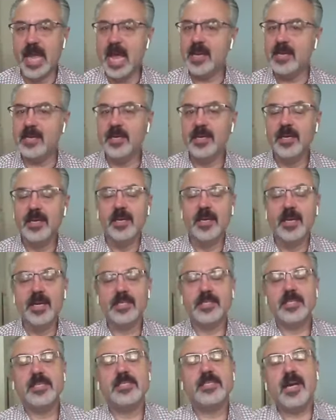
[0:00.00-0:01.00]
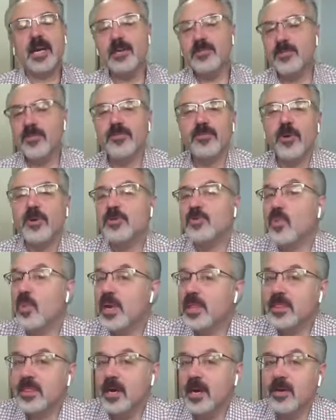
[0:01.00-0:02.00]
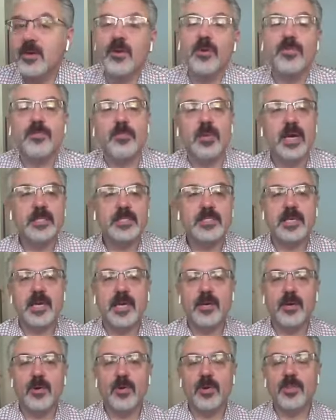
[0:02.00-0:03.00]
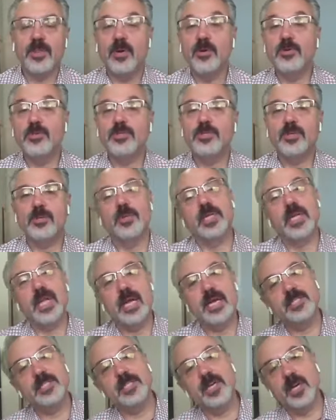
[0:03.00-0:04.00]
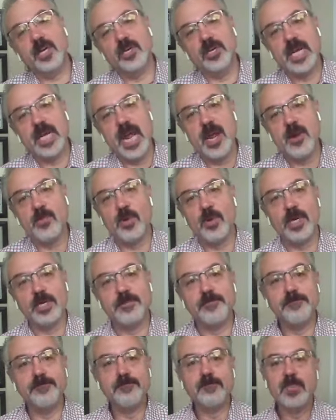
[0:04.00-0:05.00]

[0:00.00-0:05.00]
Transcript: And it's designed for folks with a growth mindset or those who would like to create one.